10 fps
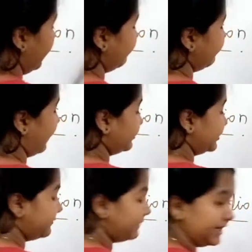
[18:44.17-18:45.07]
we have to
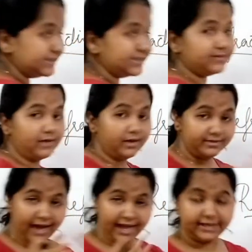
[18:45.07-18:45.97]
define the
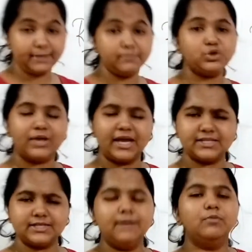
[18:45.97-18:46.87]
diagram to get
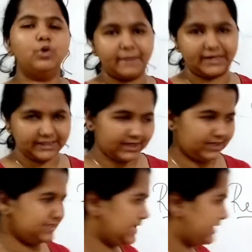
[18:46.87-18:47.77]
a more better
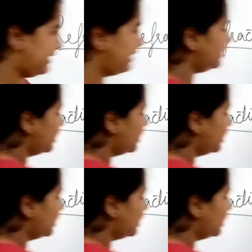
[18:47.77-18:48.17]
understanding.